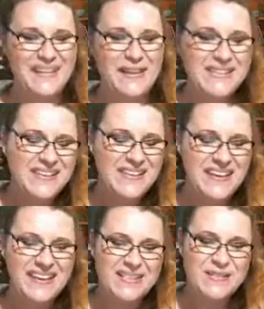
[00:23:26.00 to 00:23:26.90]
It's a
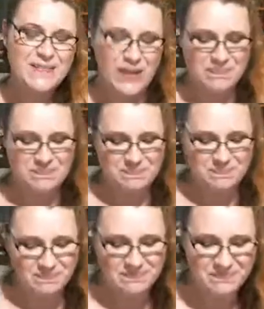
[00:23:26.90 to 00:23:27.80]
lot. It's fun.
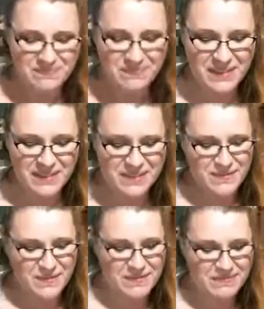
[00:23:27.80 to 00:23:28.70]
It's
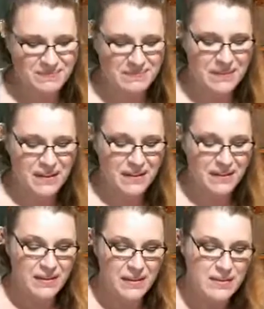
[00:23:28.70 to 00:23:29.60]
fun.
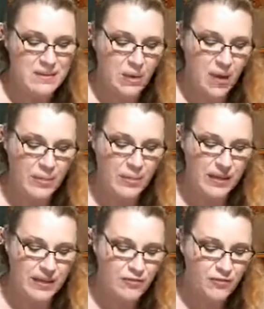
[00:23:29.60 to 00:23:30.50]
So I'm
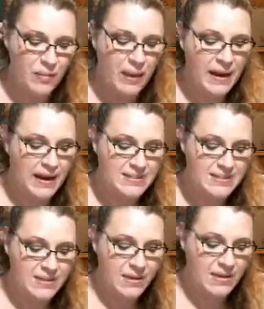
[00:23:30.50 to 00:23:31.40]
planning for my next